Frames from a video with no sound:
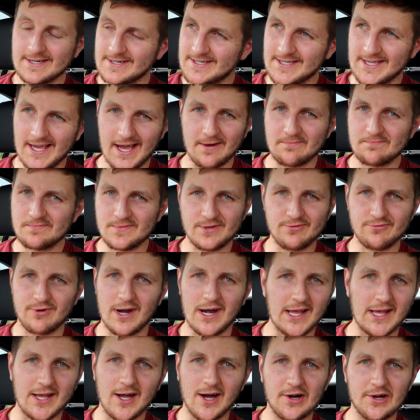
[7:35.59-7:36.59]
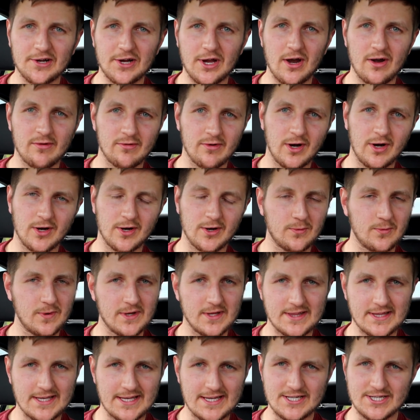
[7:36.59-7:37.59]
yeah, you really can't go wrong
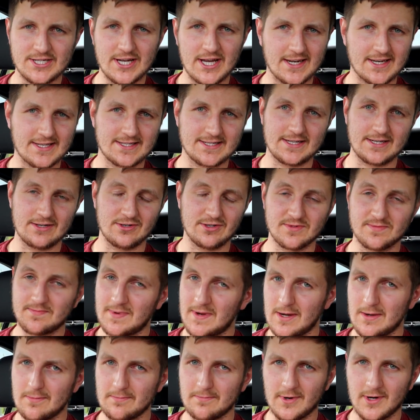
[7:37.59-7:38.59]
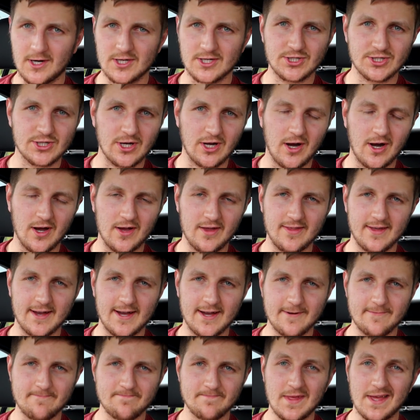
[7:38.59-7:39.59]
with the injector seals being Bosch
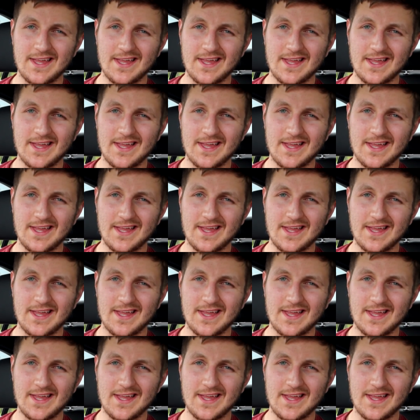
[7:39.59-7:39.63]
either.